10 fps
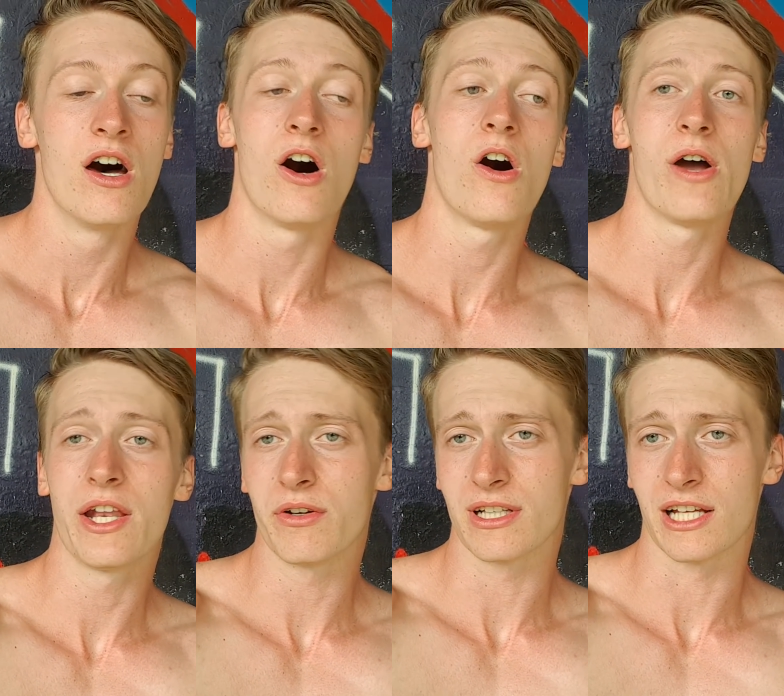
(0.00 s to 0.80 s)
oh
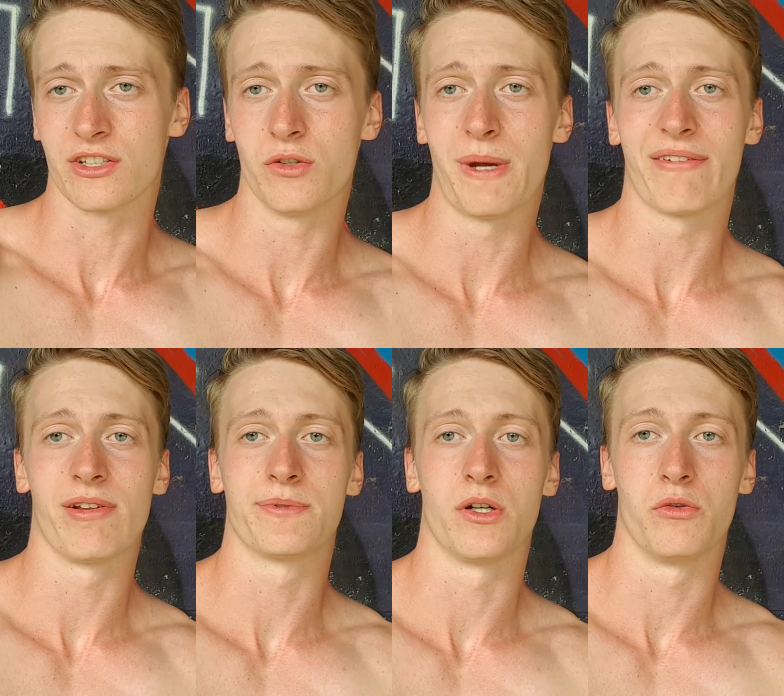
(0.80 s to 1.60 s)
Henrik, like your
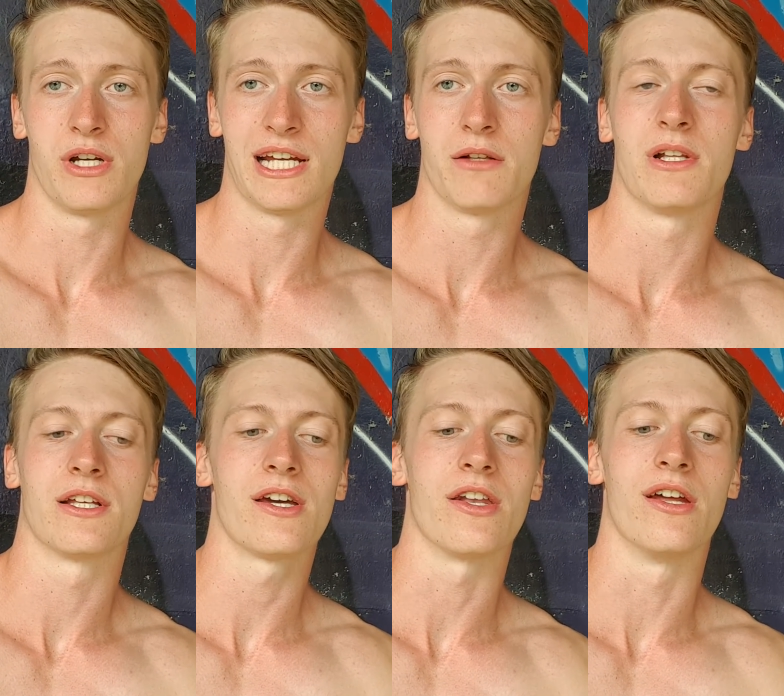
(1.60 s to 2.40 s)
backflips are really, really
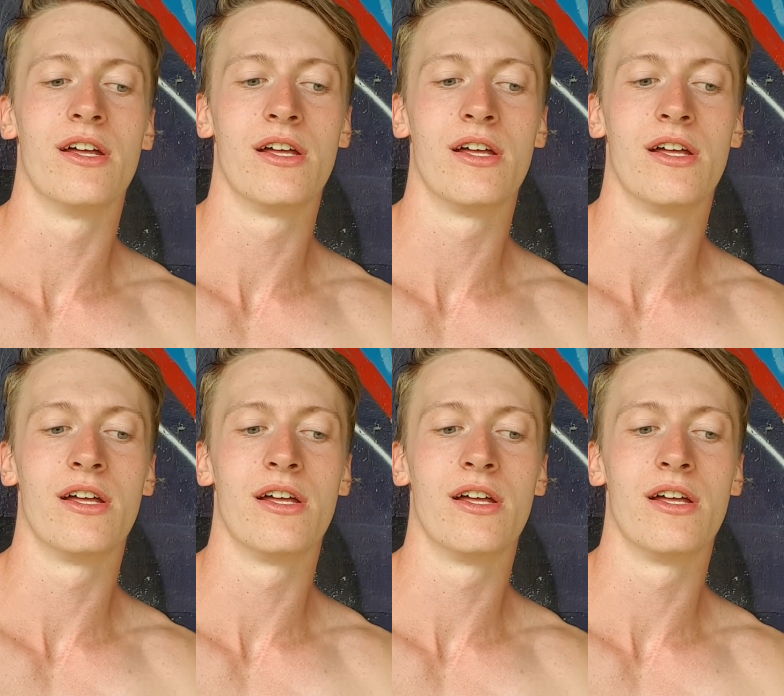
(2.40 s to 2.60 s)
good.